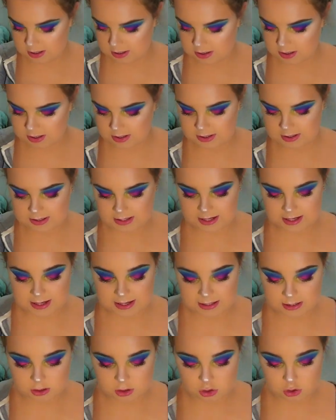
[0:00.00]
As you can see,
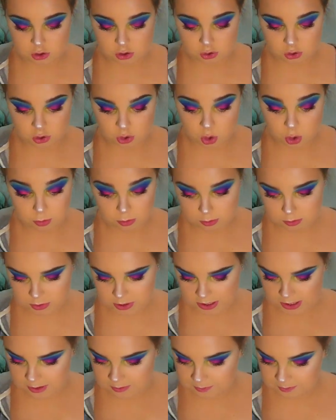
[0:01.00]
it's super
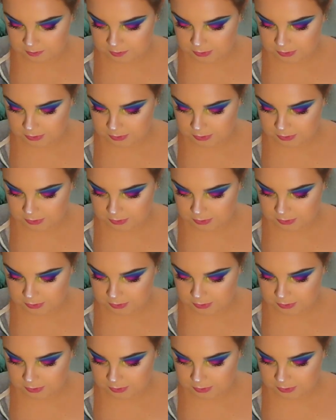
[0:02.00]
pretty.